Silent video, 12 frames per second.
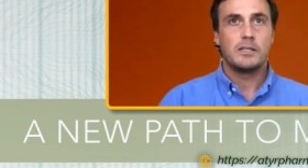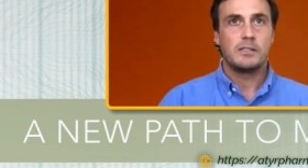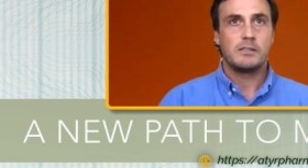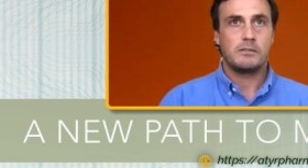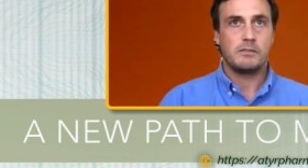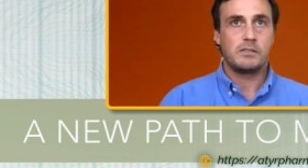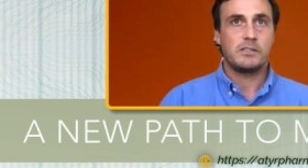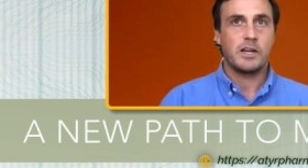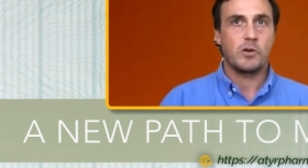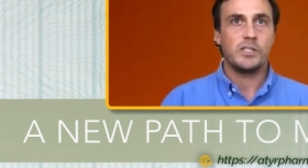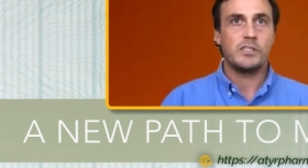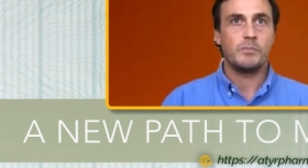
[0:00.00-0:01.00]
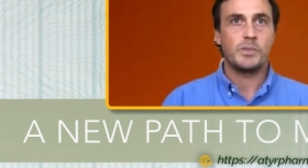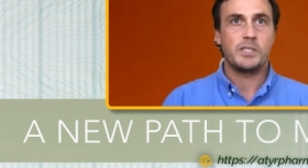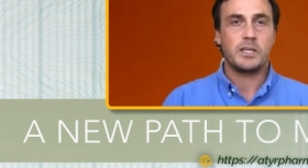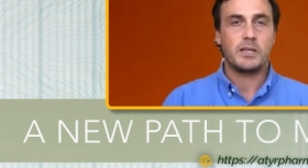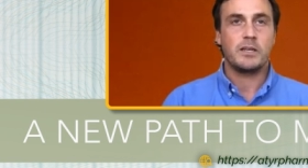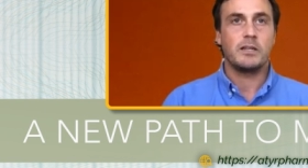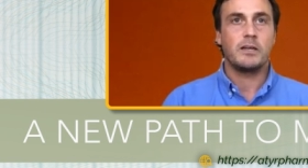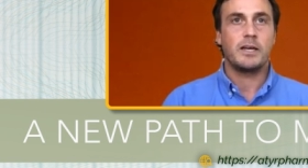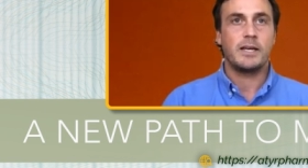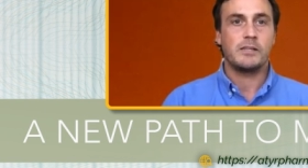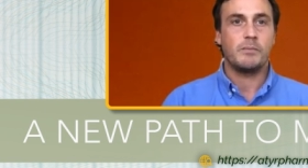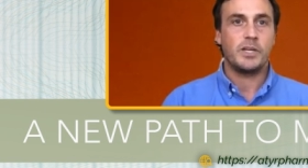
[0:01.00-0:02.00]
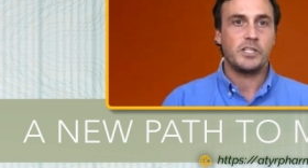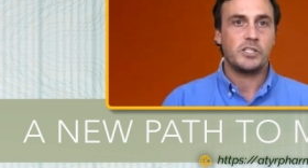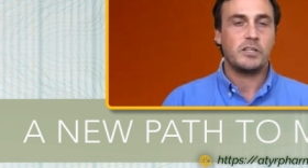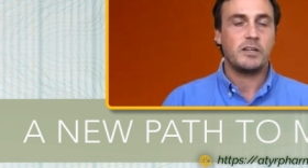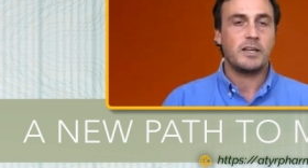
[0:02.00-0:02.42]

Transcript: steroids in particular, as I mentioned,